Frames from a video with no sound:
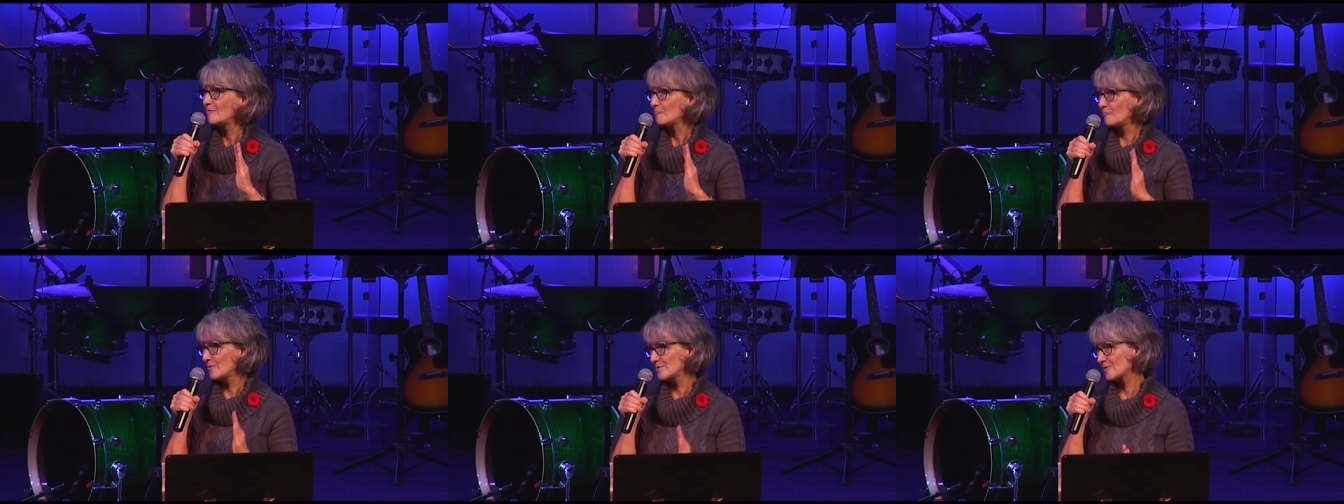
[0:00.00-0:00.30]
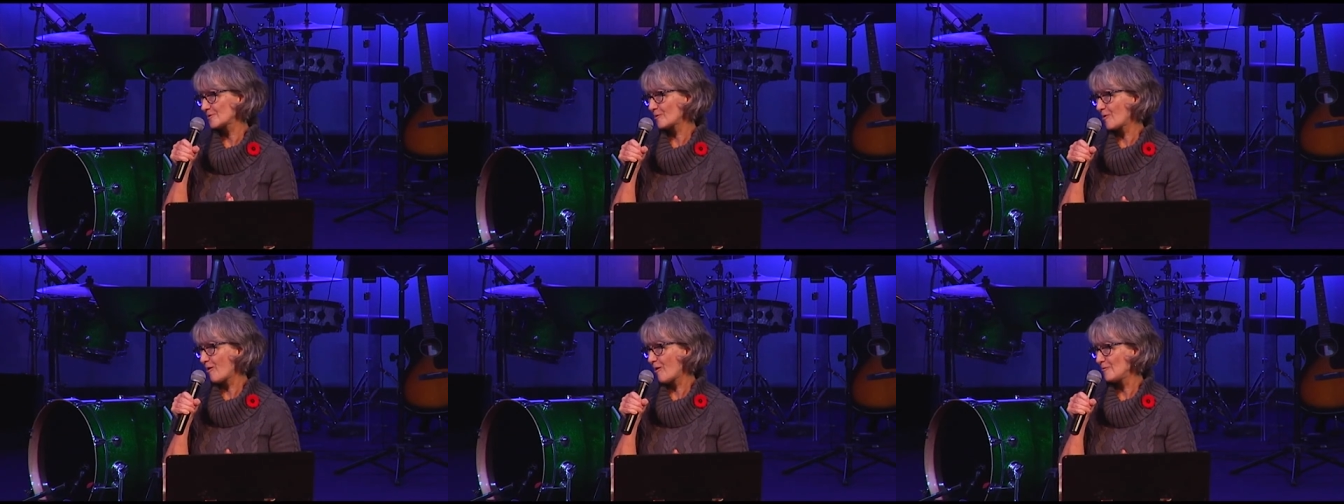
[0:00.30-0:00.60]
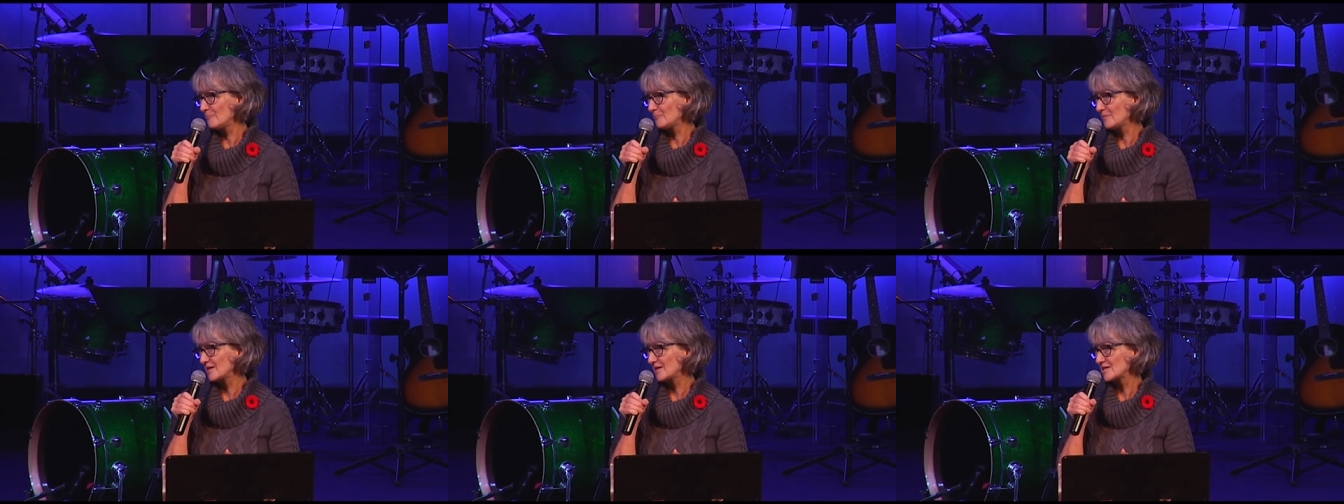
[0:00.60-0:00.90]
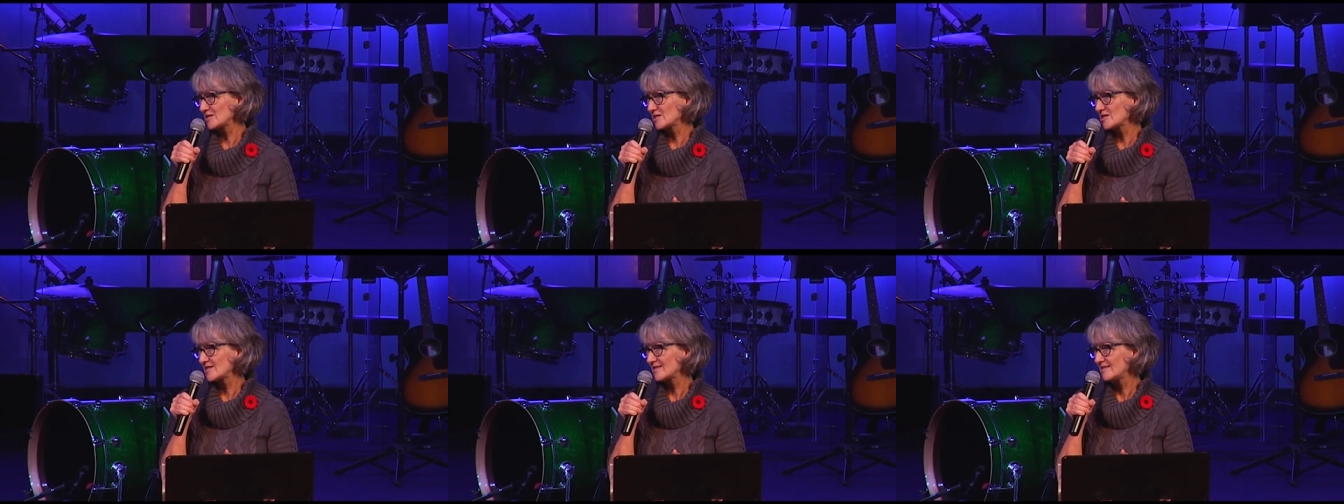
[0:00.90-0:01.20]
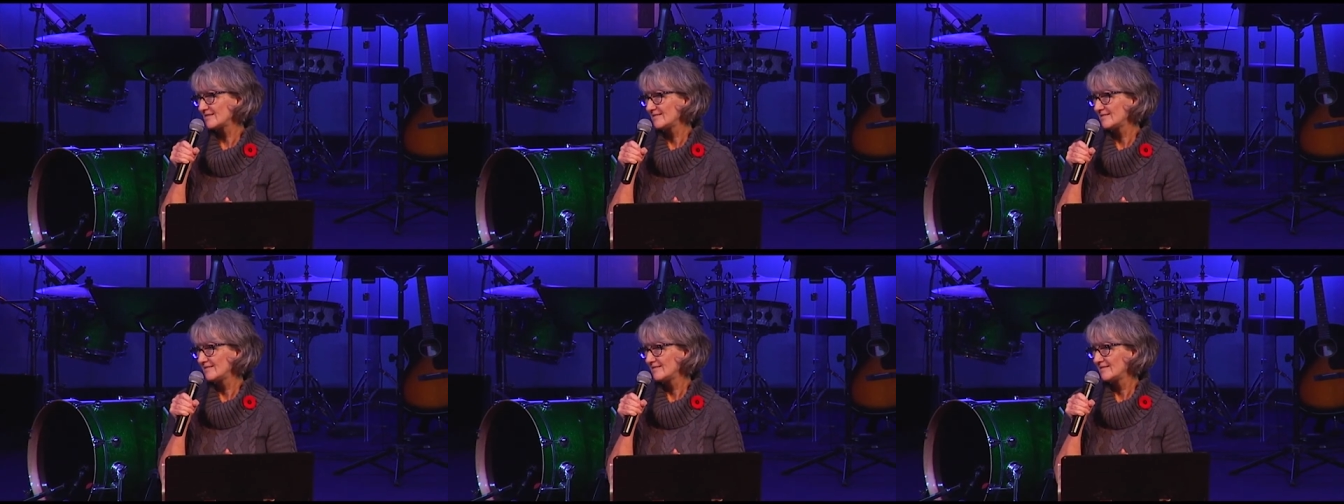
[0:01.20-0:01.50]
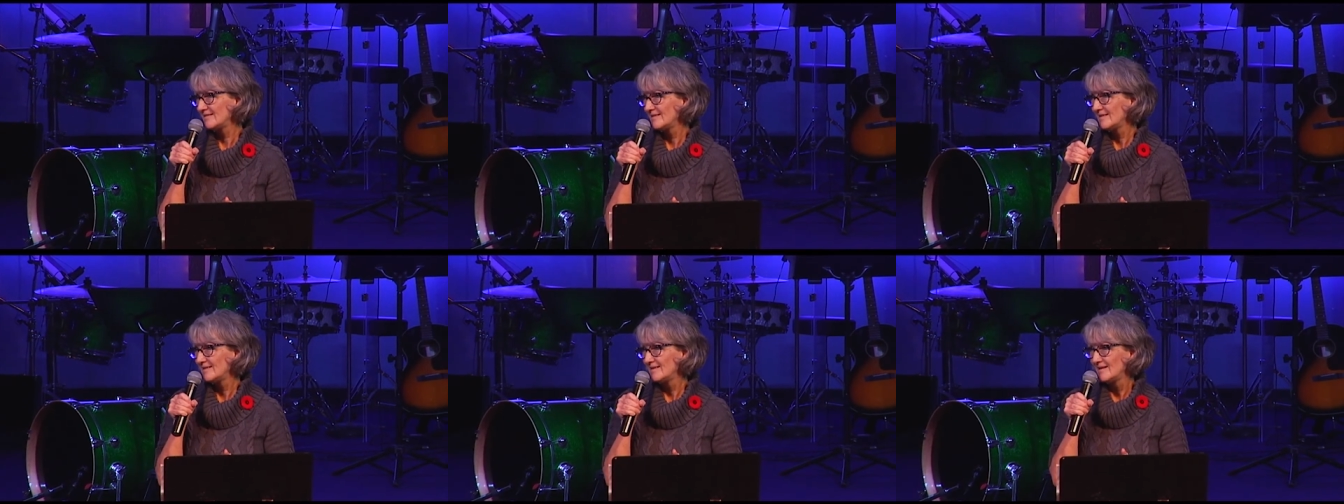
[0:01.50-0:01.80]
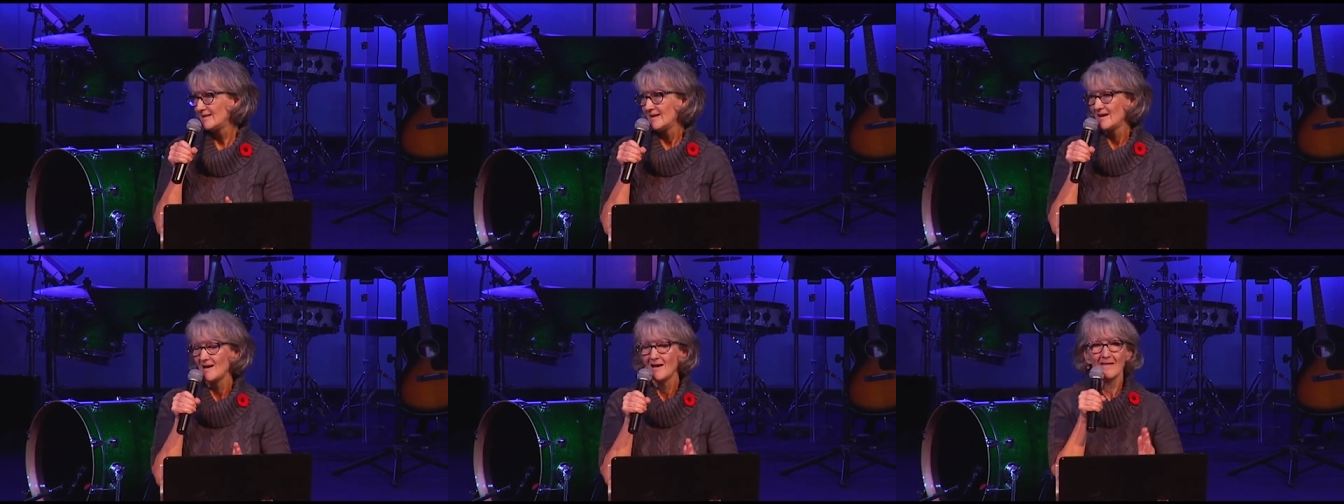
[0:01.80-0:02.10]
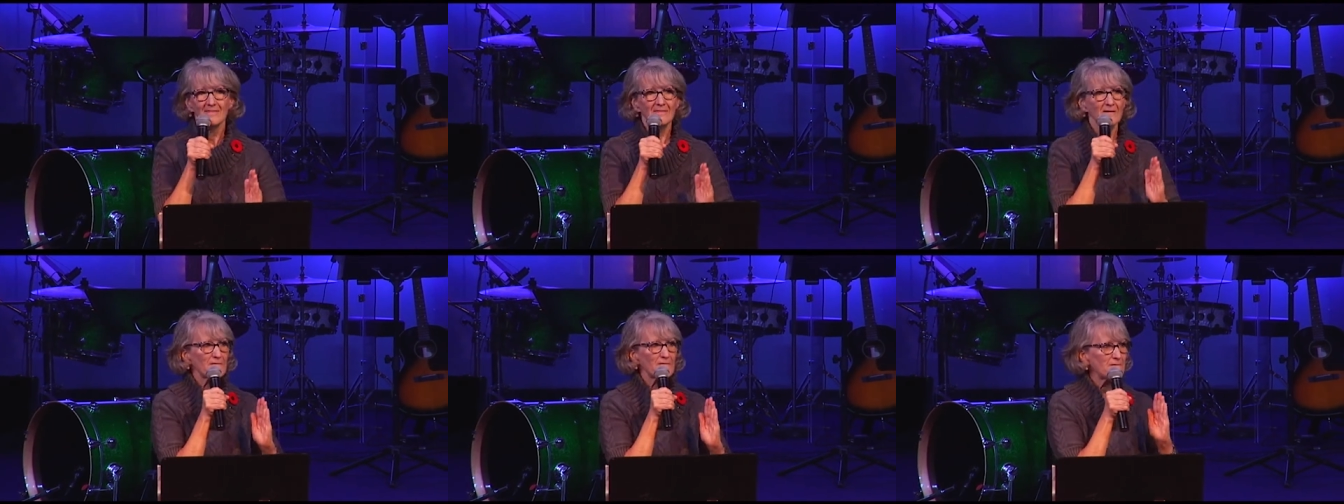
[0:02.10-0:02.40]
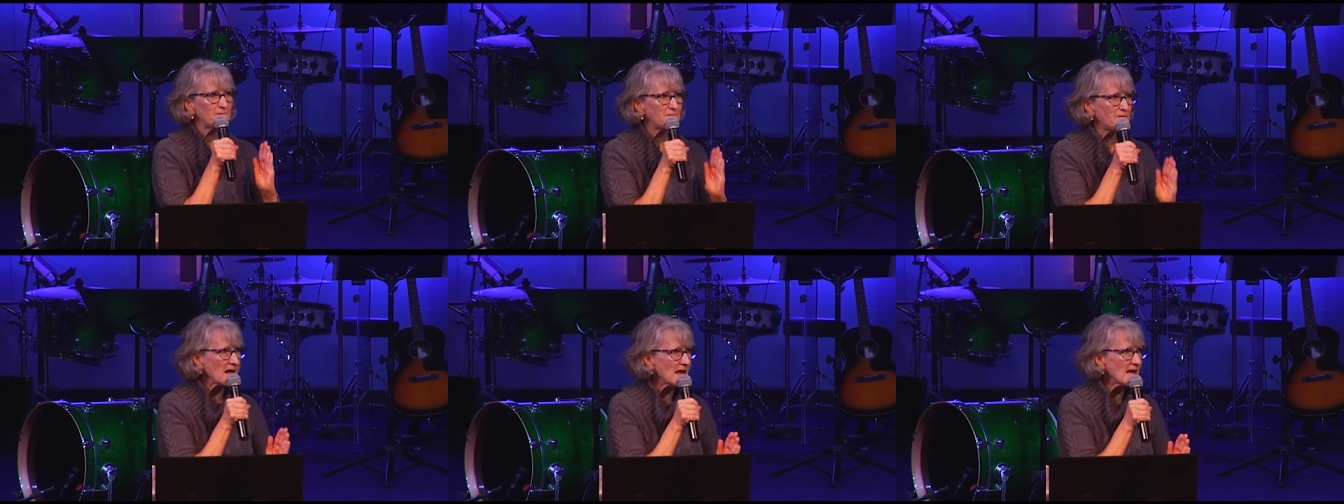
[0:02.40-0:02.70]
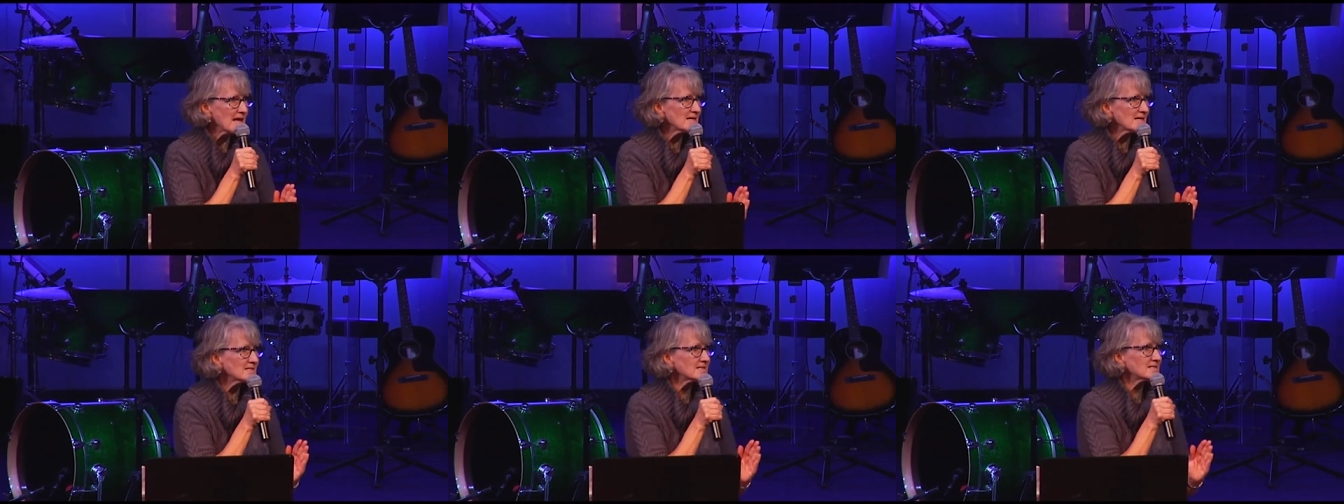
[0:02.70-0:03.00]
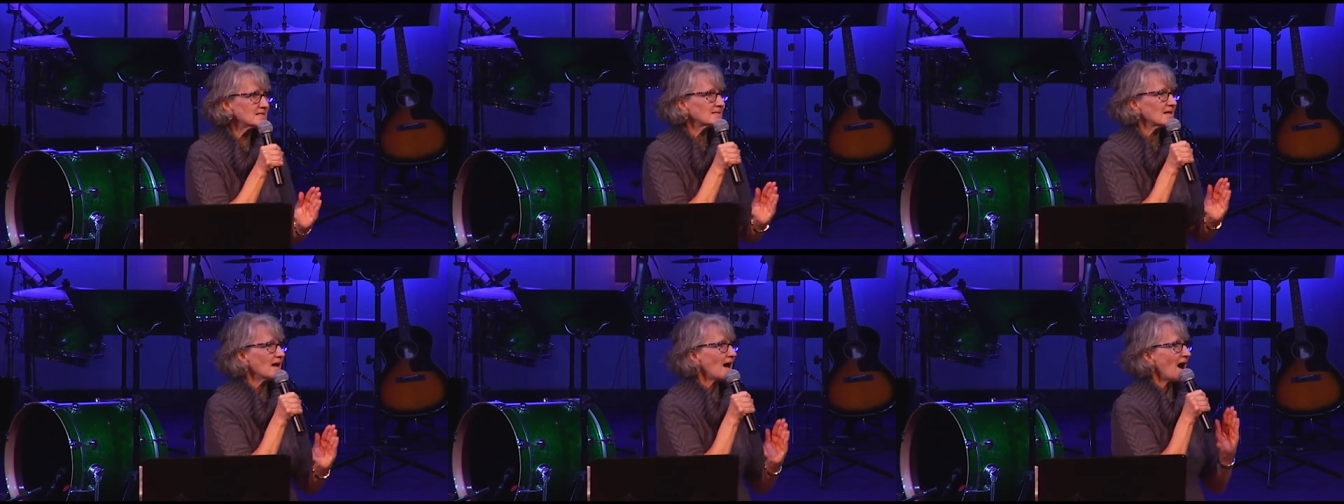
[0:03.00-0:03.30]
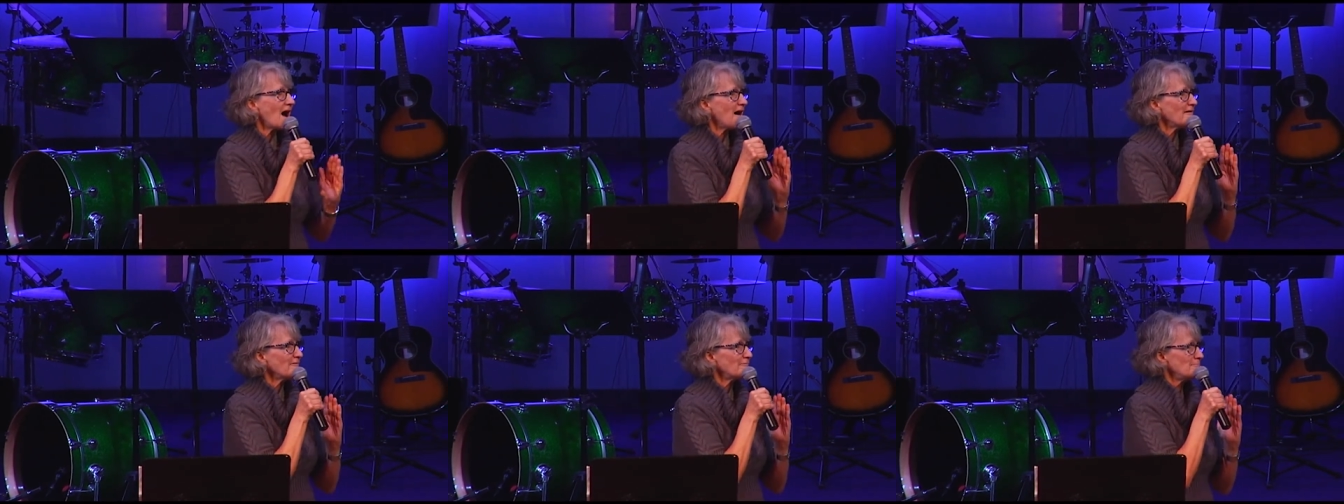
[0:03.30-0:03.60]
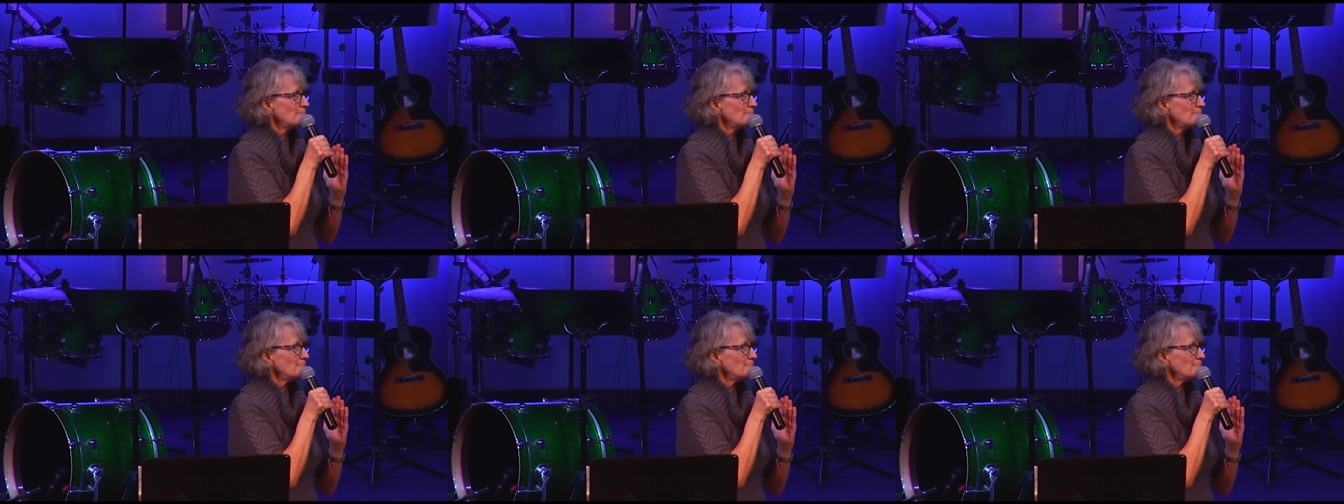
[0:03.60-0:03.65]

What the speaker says: was accomplished. The face of